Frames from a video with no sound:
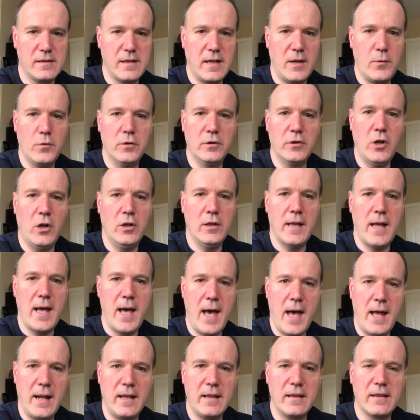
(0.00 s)
He will not let
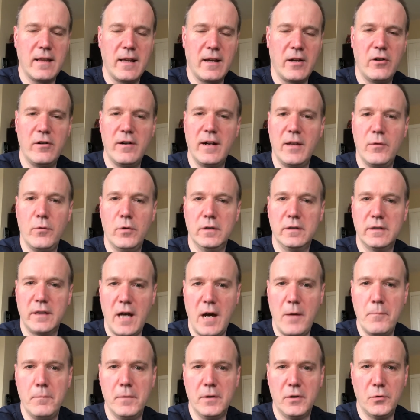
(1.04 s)
anything or anyone
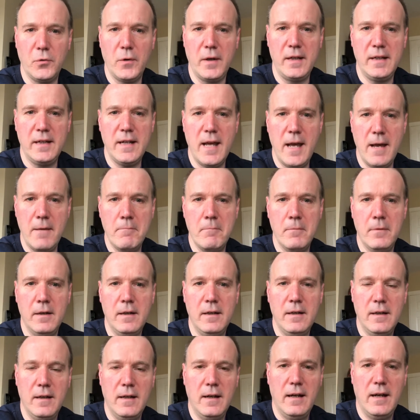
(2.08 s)
come between him
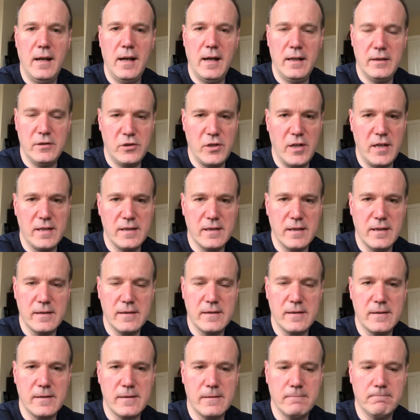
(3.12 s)
and Jesus.